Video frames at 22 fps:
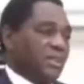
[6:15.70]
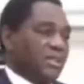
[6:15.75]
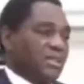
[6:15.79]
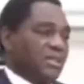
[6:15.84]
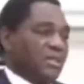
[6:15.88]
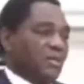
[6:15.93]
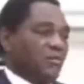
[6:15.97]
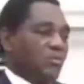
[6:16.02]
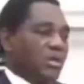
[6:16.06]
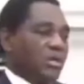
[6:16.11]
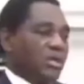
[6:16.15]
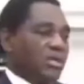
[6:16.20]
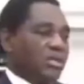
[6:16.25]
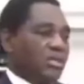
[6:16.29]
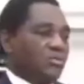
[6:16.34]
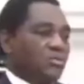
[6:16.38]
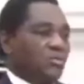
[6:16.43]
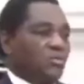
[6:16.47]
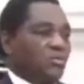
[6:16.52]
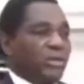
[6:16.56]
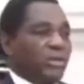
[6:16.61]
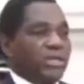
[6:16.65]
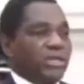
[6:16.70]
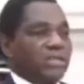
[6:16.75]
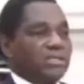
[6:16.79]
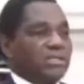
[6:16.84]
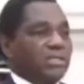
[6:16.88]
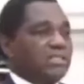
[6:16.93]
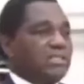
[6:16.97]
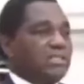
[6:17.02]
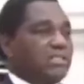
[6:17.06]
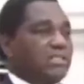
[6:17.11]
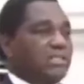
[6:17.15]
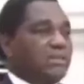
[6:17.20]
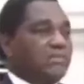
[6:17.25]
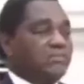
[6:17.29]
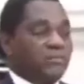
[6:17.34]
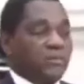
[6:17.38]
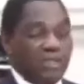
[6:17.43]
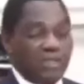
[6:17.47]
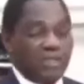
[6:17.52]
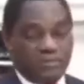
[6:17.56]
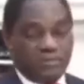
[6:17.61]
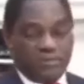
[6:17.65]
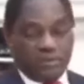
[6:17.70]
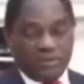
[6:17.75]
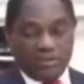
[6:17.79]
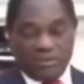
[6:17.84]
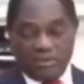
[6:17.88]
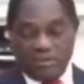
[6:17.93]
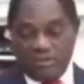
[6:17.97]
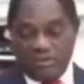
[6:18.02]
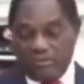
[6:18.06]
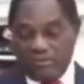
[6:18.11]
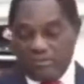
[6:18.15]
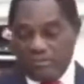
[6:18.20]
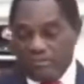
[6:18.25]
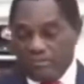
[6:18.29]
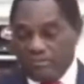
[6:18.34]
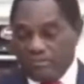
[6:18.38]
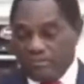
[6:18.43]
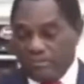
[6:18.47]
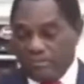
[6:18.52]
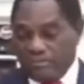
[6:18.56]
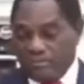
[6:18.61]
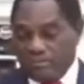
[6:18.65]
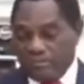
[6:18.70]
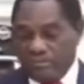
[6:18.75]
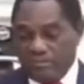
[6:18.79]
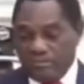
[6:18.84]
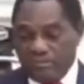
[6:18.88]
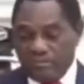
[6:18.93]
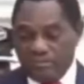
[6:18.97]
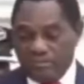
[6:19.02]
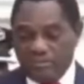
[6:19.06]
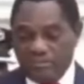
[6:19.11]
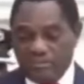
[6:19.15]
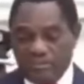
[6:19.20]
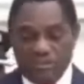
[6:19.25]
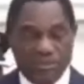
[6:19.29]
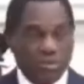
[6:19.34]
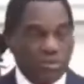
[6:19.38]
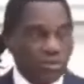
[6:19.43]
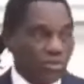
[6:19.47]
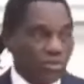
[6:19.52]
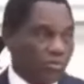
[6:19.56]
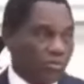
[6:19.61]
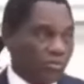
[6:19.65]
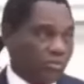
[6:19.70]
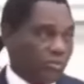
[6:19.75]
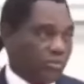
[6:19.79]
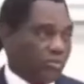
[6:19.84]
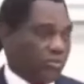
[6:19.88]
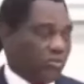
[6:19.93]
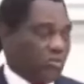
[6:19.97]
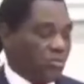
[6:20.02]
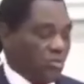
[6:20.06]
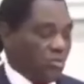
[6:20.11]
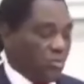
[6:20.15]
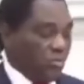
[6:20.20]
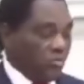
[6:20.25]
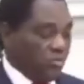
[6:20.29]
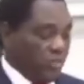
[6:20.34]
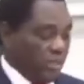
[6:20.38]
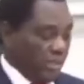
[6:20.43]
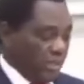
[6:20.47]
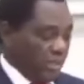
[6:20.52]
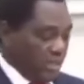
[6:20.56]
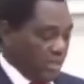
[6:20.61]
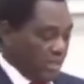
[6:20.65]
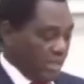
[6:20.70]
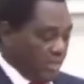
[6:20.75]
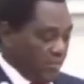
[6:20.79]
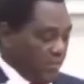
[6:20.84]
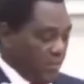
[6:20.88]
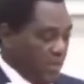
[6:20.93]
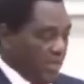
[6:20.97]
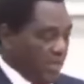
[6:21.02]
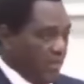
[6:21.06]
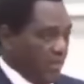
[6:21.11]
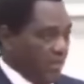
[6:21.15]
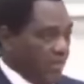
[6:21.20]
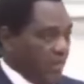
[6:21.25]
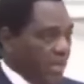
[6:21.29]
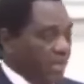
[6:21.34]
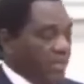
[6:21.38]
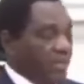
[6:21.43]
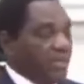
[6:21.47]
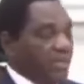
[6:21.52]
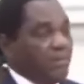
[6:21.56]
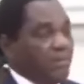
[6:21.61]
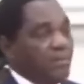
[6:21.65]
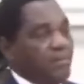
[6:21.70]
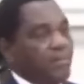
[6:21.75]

And I want us to work as a team, Vice President, all of you, to bring that money back